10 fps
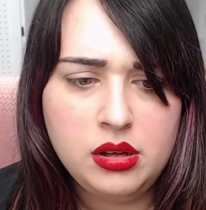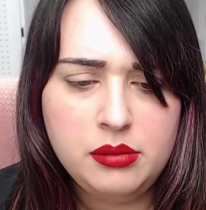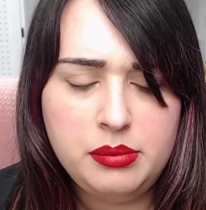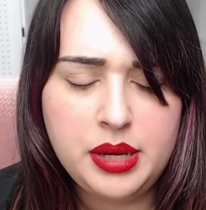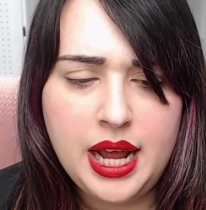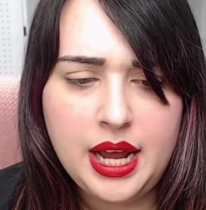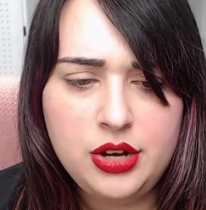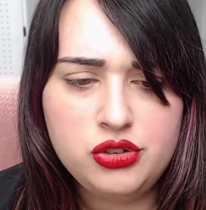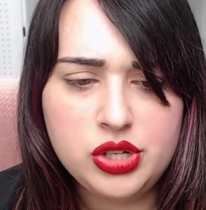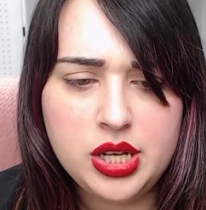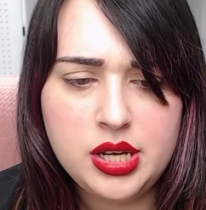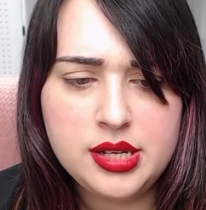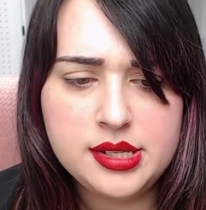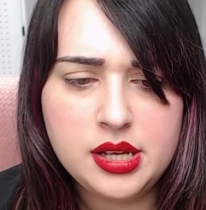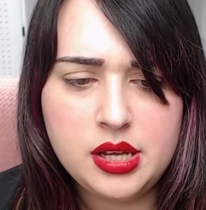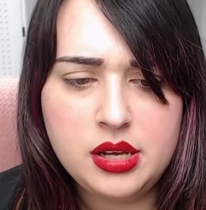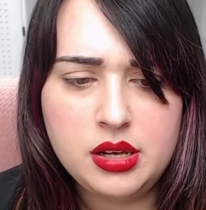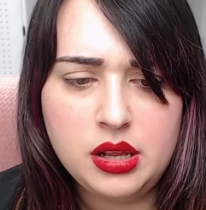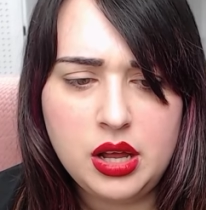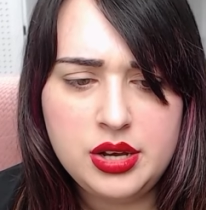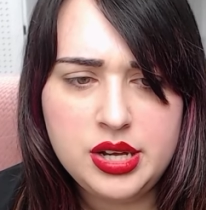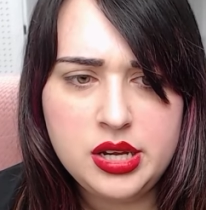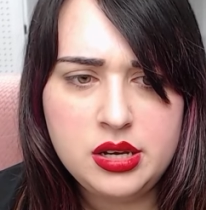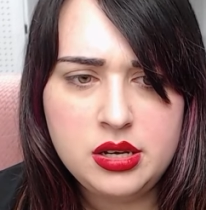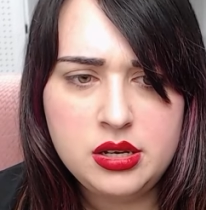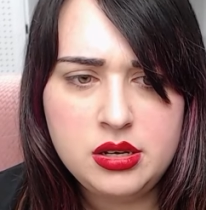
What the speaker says: But Adrian is in London?